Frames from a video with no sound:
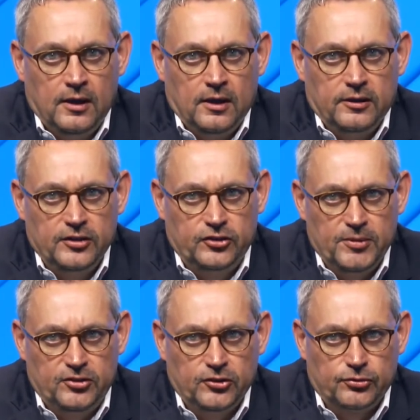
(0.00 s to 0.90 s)
This
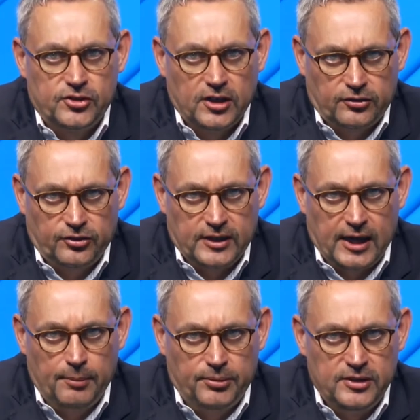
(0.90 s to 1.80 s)
emissions reduction
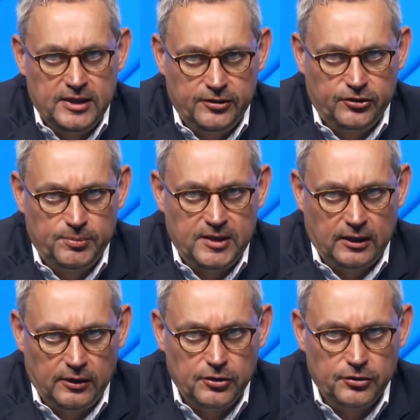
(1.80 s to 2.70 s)
gap needs to be
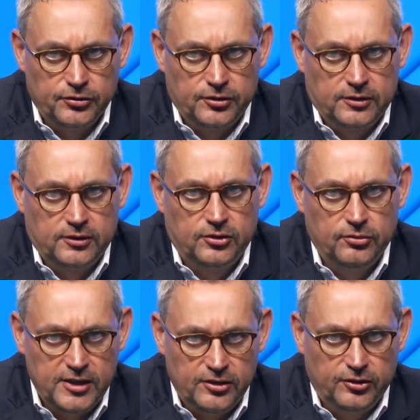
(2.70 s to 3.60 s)
closed to
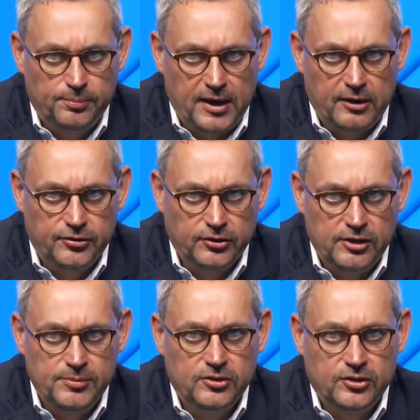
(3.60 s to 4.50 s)
reach the Paris
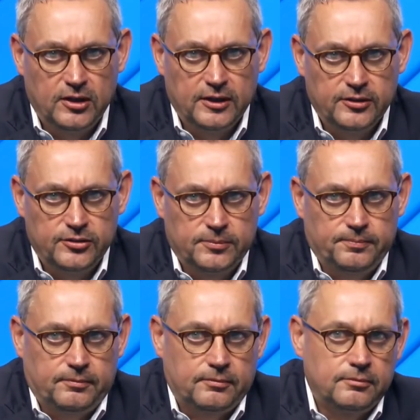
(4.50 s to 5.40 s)
Agreement targets.
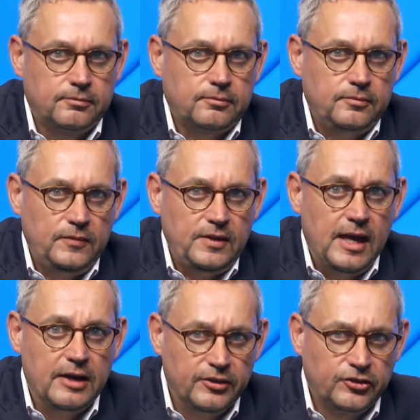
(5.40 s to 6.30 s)

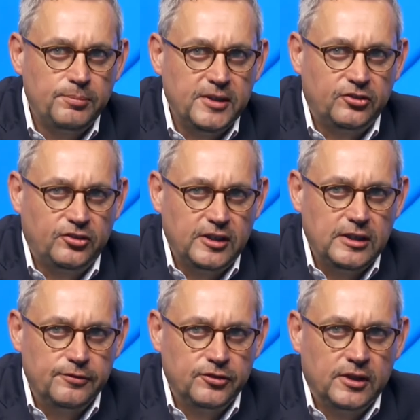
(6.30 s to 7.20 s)
And this can be
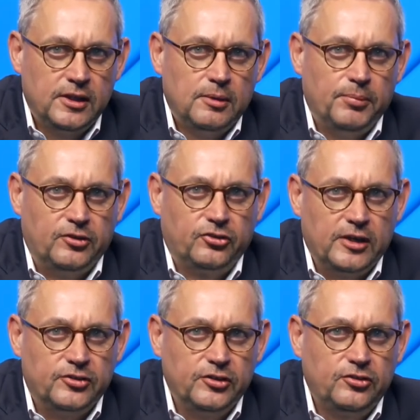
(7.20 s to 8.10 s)
achieved by
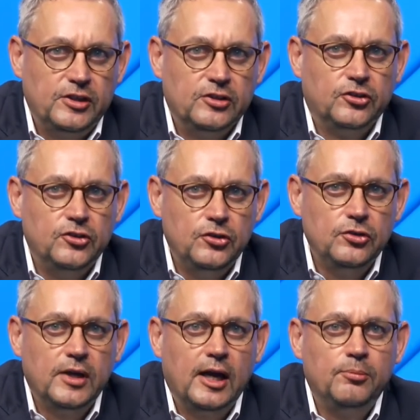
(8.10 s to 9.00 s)
transitioning to new
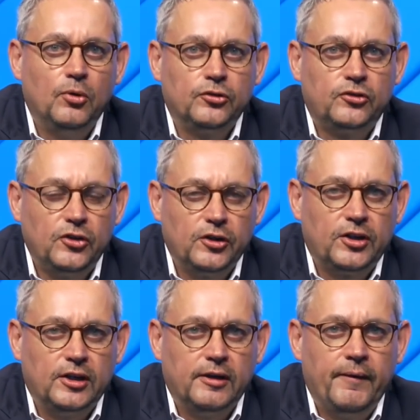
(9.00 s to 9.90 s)
and more
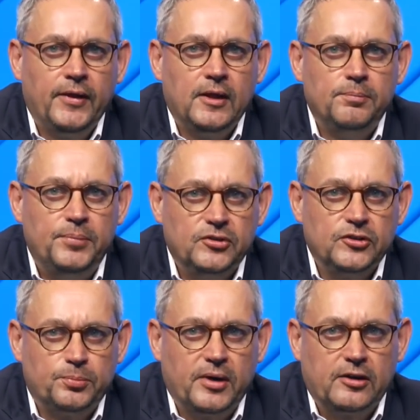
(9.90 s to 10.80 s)
circular business
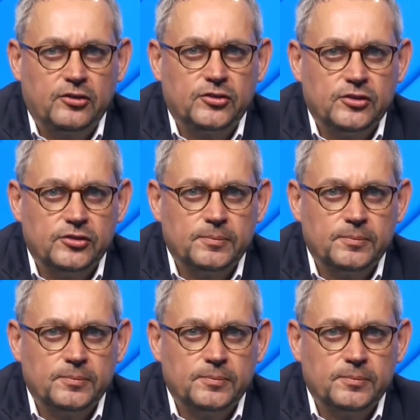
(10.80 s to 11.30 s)
practices.